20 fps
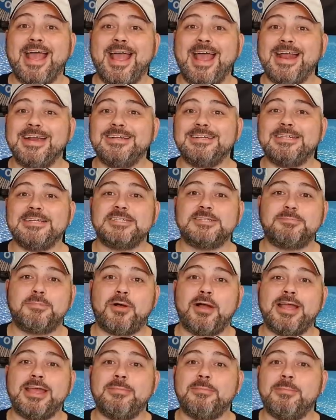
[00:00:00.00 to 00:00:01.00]
and
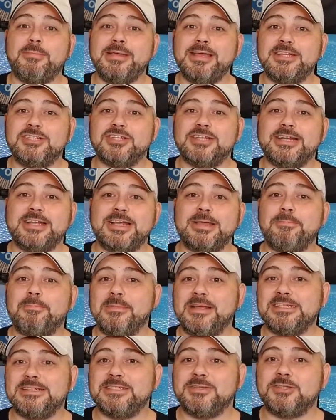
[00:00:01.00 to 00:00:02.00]
despite him immediately
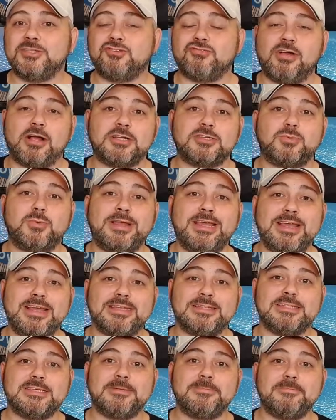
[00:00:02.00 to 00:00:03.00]
admitting the drugs were
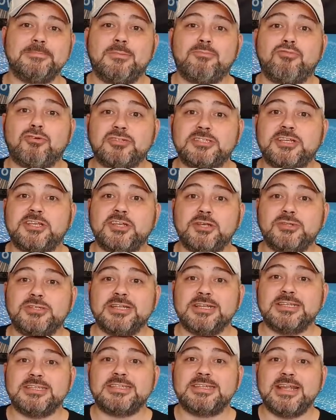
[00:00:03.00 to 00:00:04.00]
his.
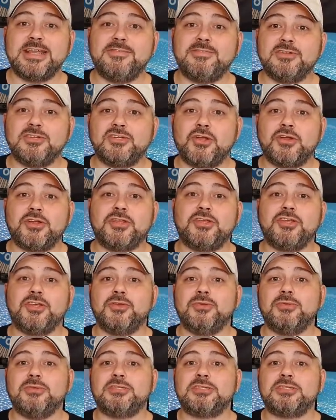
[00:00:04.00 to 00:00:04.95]
Prosecutor Stephen Donahue